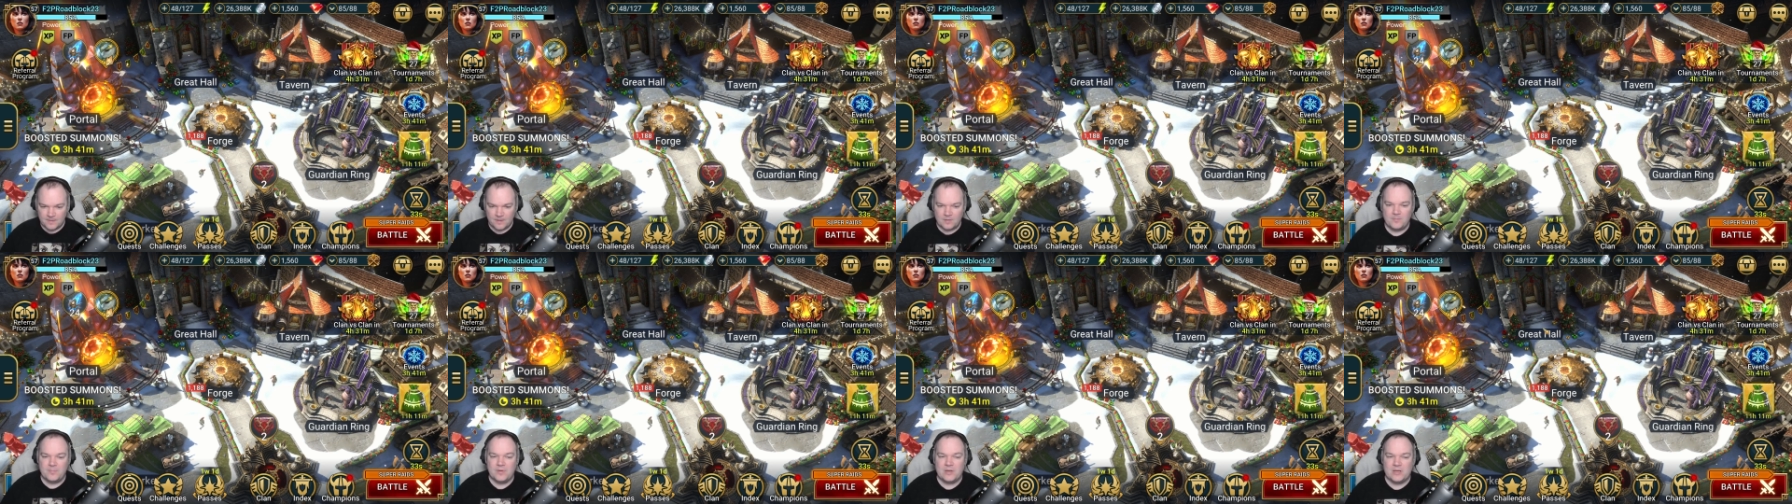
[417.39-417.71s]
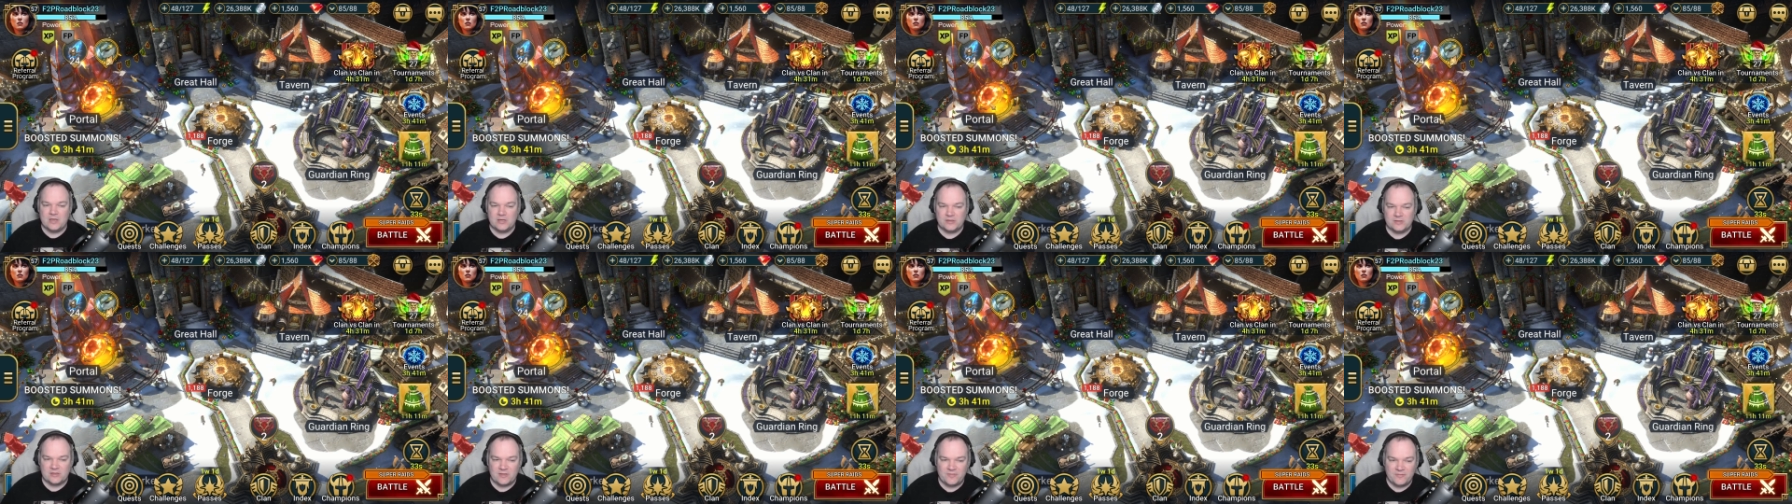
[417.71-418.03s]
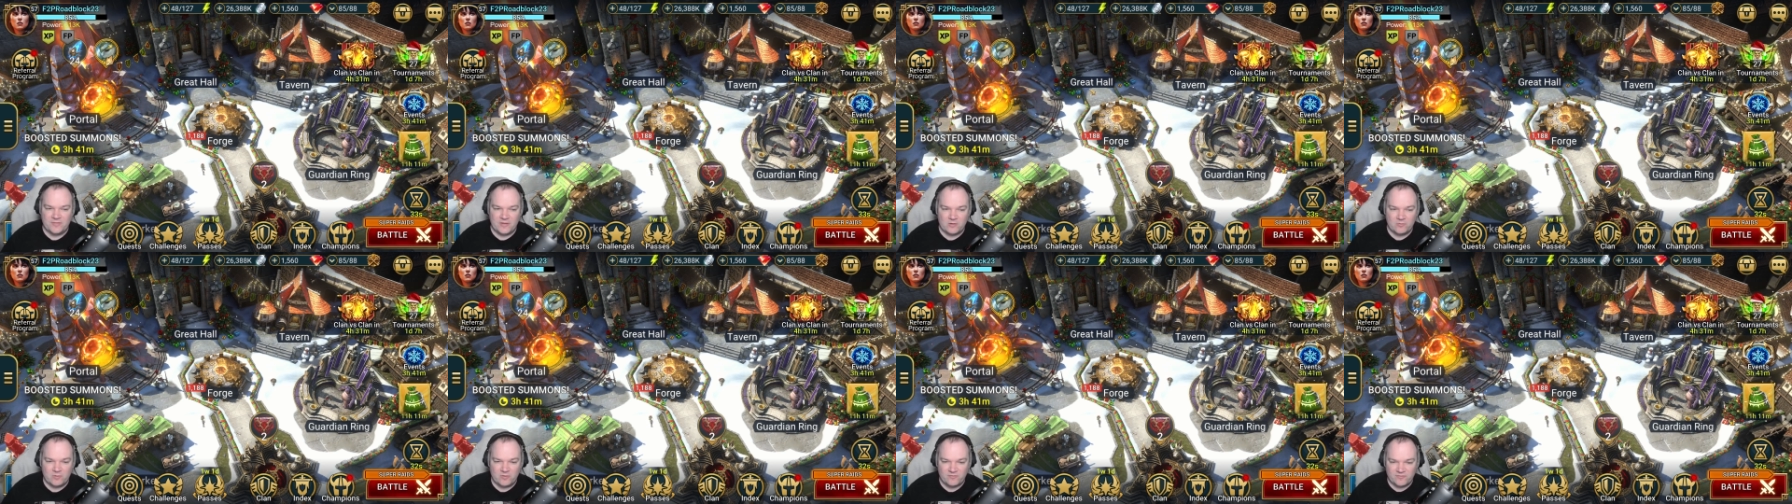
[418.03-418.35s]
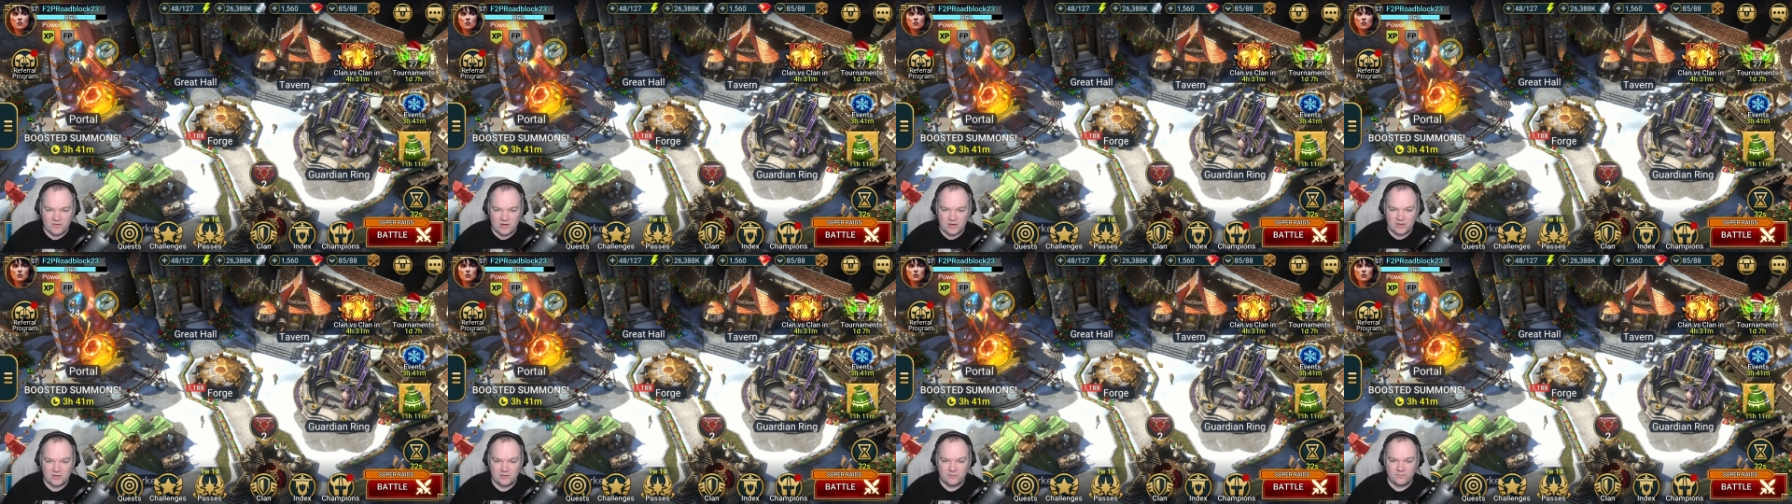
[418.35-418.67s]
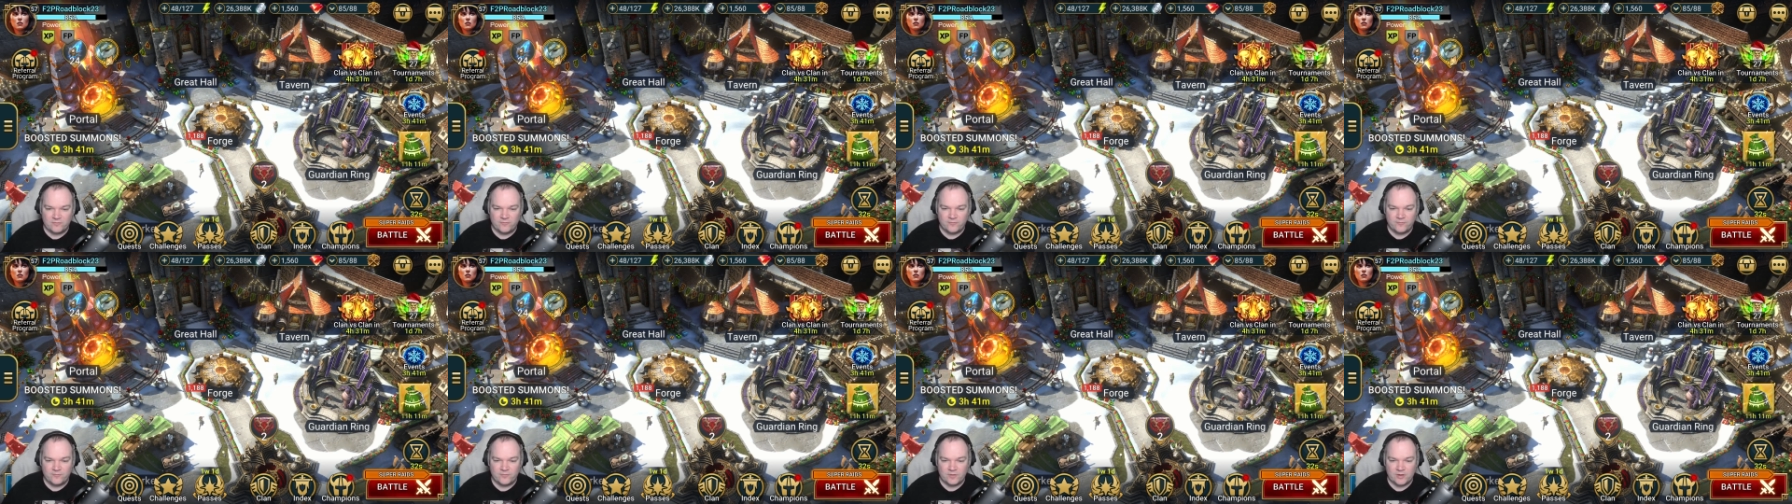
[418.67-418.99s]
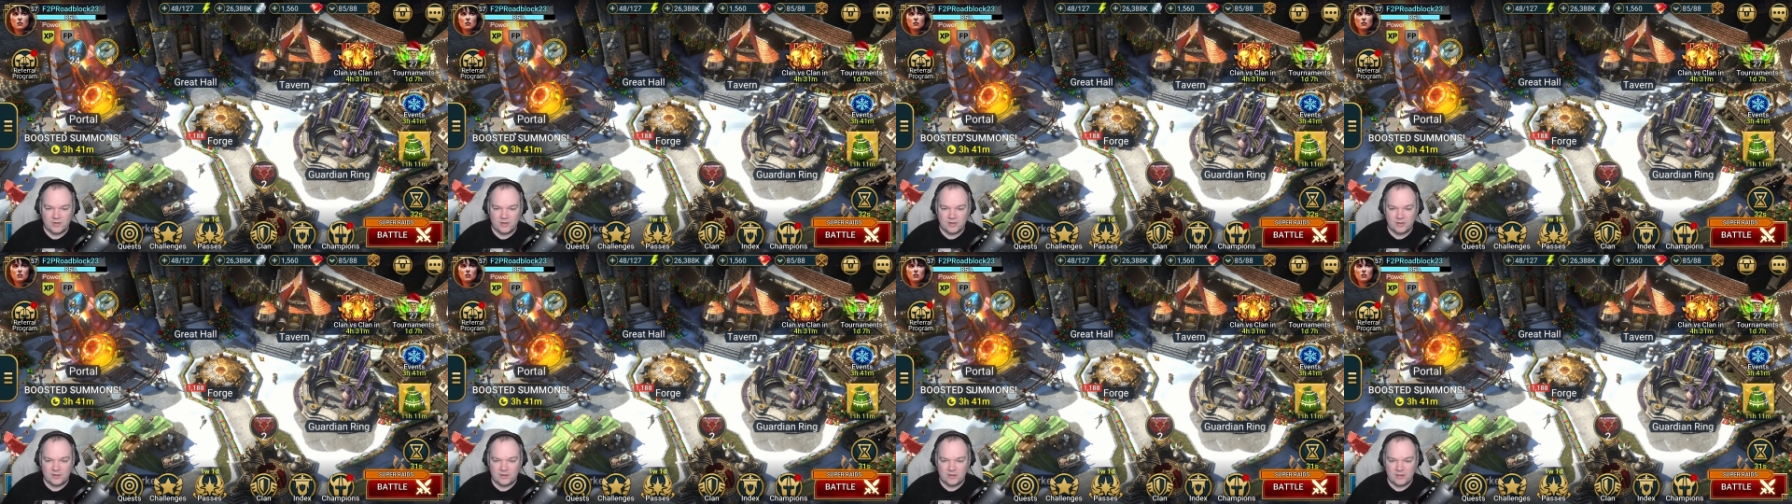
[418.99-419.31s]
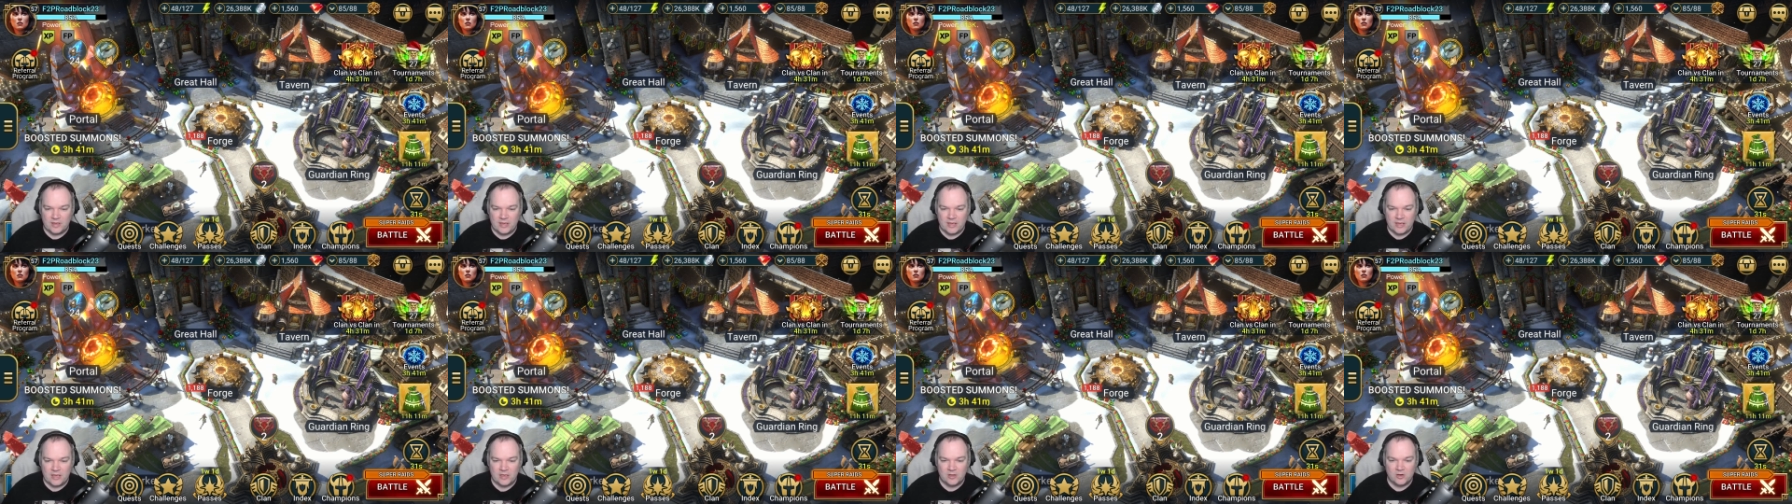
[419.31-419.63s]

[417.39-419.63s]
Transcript: because I think we've kind of hit